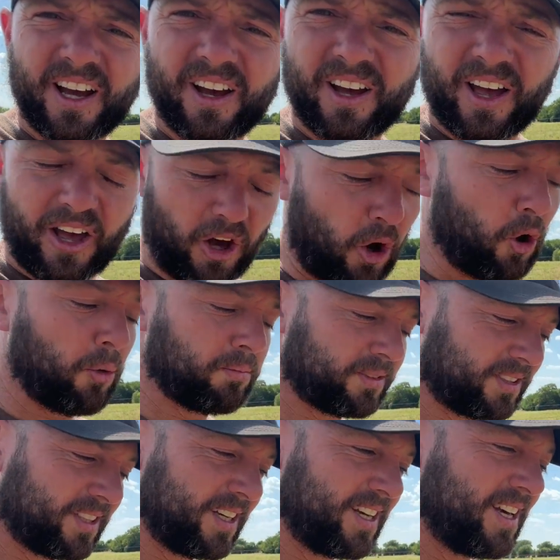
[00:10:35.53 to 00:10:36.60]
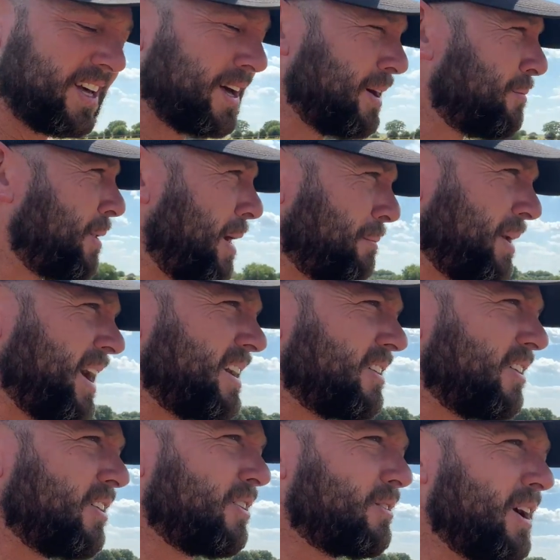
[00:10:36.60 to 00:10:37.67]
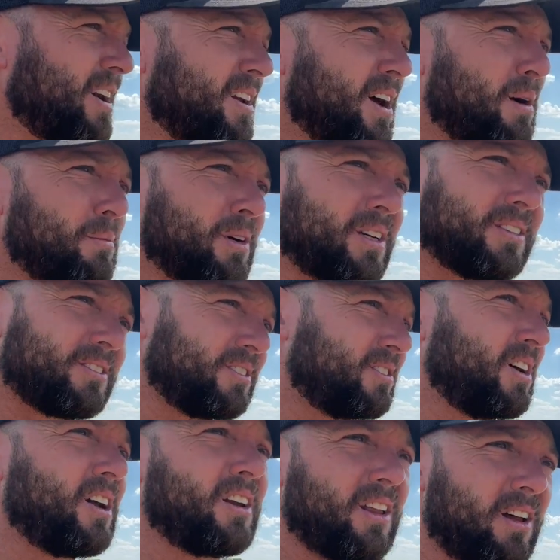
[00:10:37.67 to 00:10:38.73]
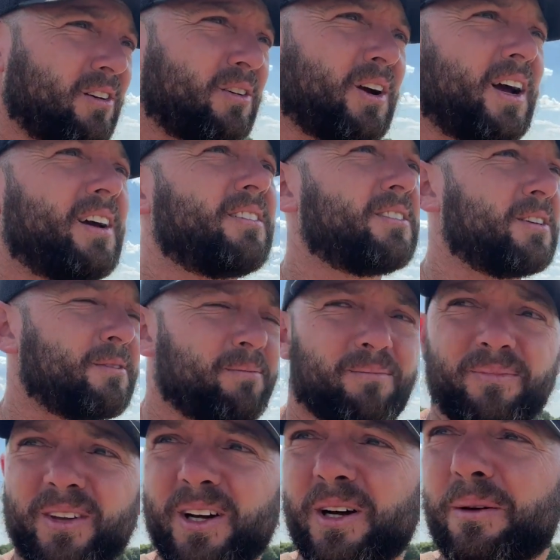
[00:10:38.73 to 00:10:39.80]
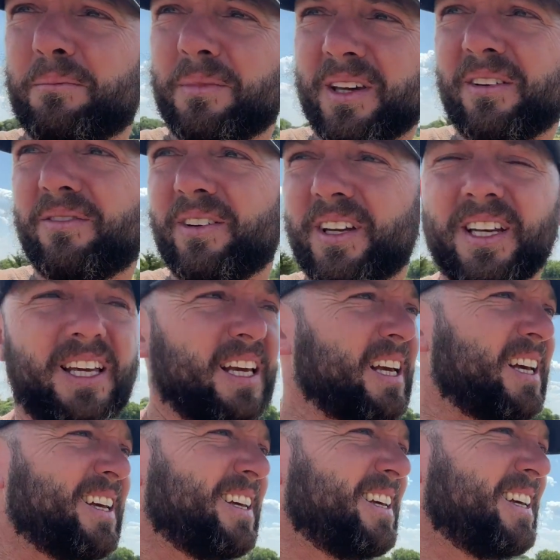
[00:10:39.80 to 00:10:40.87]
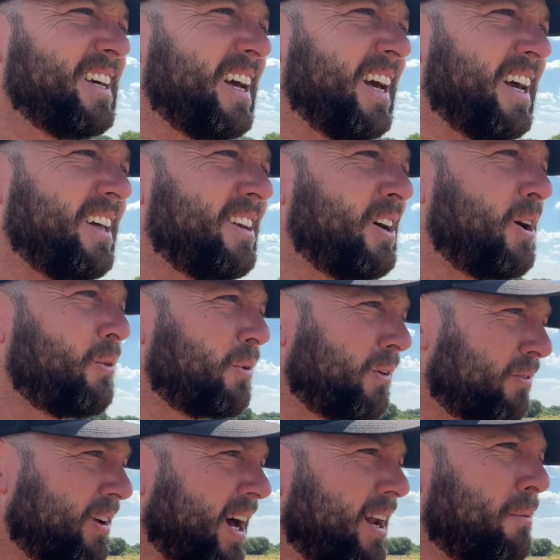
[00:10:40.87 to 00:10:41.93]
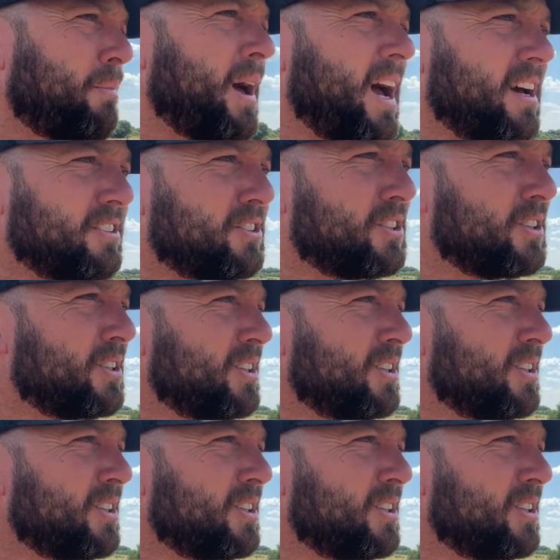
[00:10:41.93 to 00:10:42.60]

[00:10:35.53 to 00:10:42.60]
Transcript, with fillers: helps my main herd right now because there's not a lot of grass, um, if any. And uh, we've got a pasture,